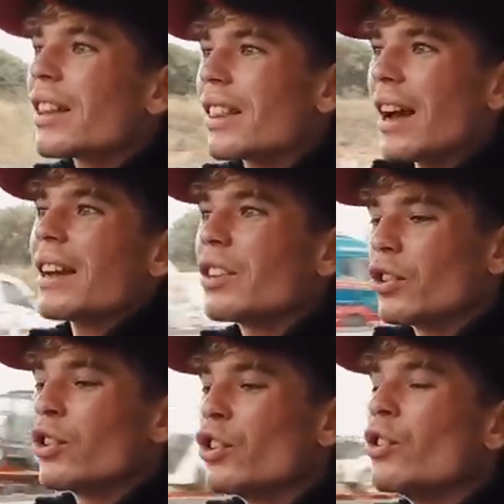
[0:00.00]
that can
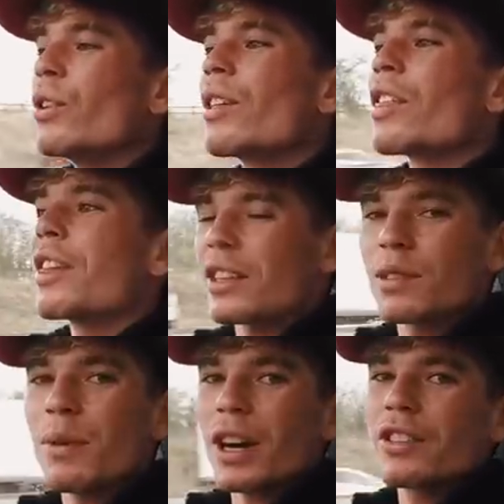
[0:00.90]
do
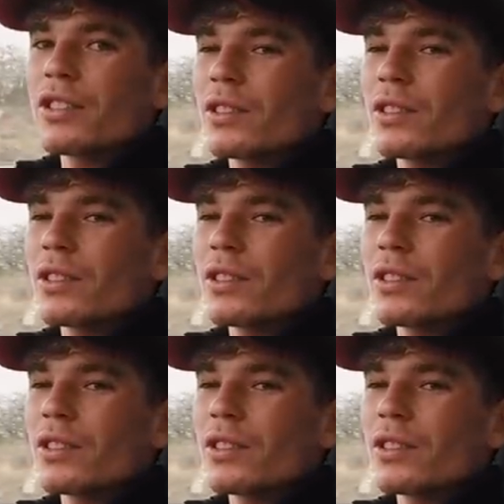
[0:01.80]
this much.